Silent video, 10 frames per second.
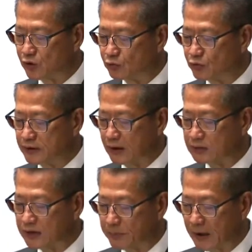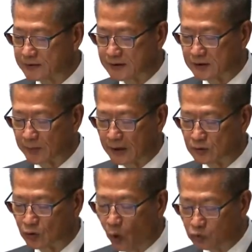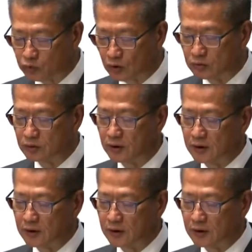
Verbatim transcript: capacity is expected to increase